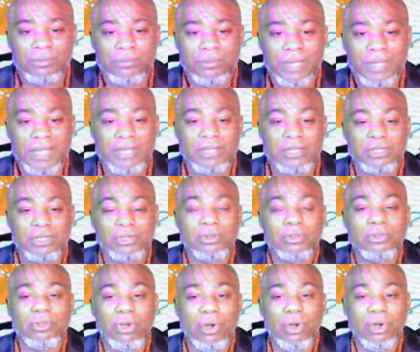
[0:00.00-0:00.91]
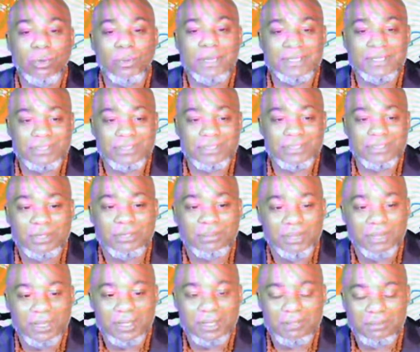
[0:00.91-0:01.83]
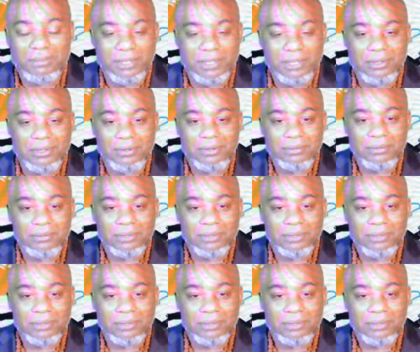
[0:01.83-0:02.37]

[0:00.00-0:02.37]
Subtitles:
and you're always going to be in the middle.